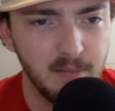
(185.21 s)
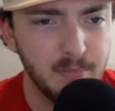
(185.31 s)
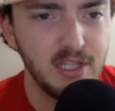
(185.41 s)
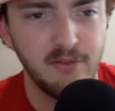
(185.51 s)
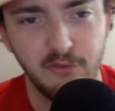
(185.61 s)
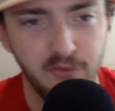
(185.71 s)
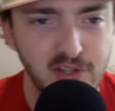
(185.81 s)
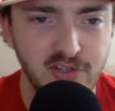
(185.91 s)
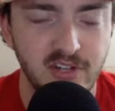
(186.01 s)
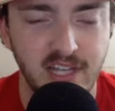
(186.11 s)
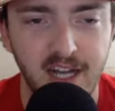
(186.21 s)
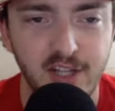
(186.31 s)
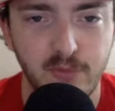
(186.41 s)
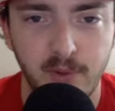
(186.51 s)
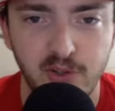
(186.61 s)
I believe, are featured in
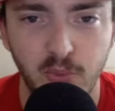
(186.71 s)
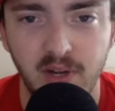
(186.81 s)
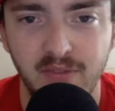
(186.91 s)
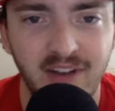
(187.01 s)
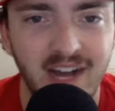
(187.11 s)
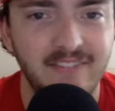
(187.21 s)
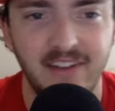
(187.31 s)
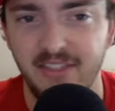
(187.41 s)
College Football 25.